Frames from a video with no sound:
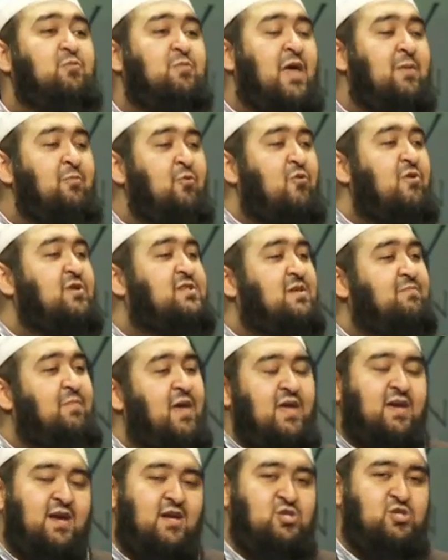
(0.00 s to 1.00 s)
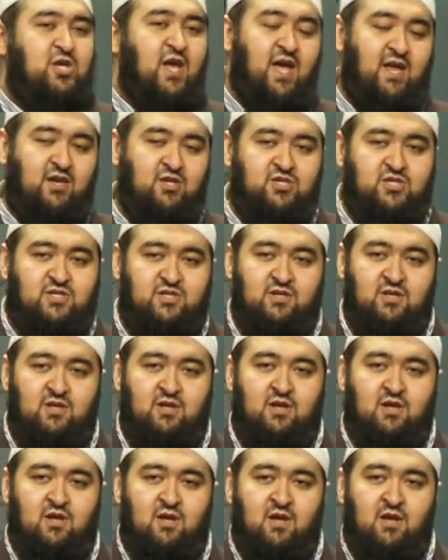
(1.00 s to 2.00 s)
when I'm going to make a change.
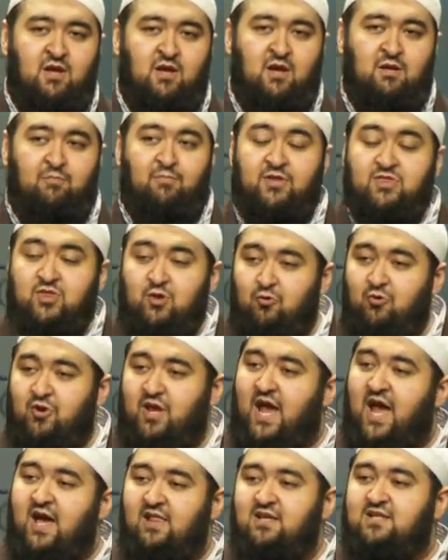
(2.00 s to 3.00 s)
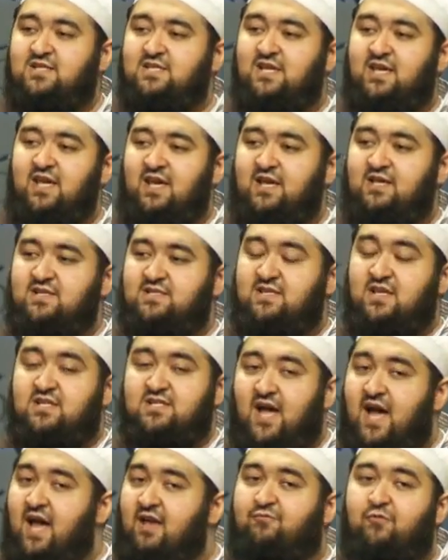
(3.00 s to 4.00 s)
But the reality is, the
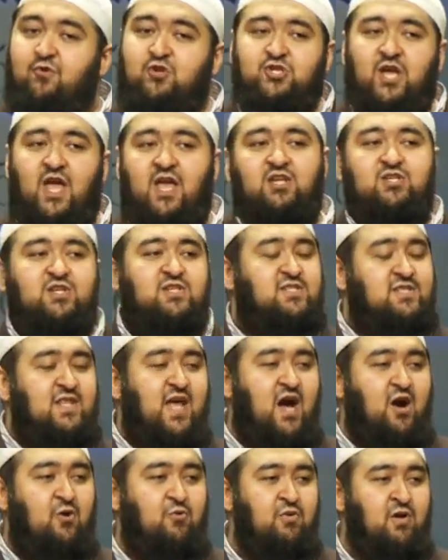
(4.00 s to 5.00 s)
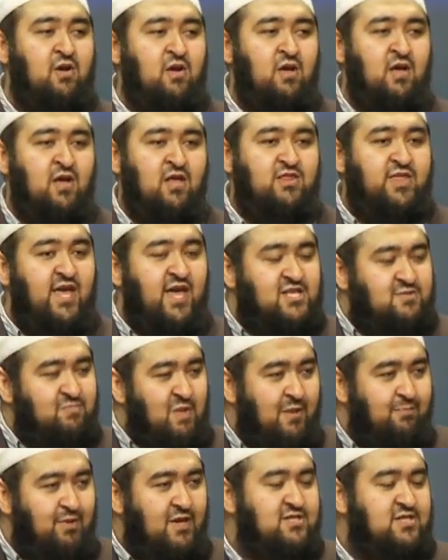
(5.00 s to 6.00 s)
time for change is now. Things
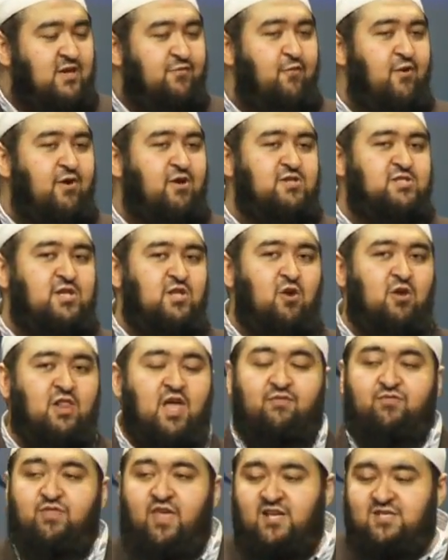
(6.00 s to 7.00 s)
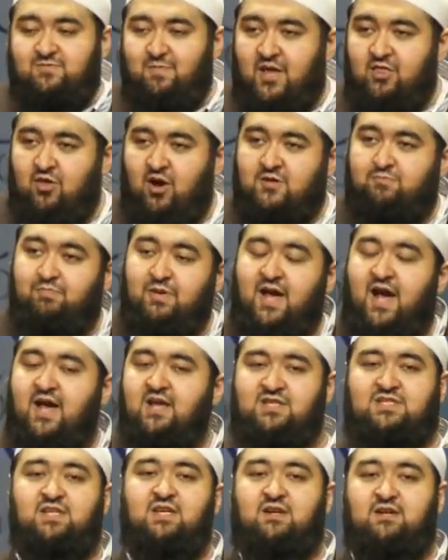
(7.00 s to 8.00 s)
may be difficult in your life, things may not be
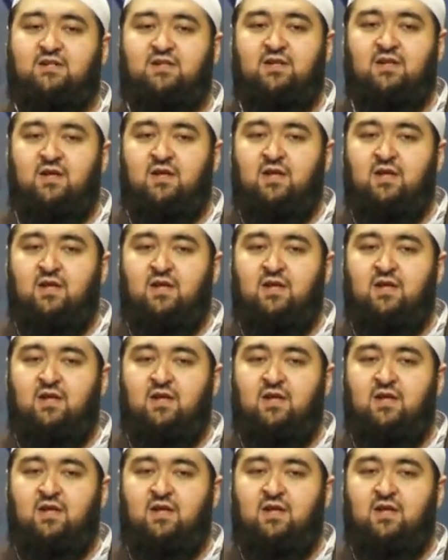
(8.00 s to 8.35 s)
ideal,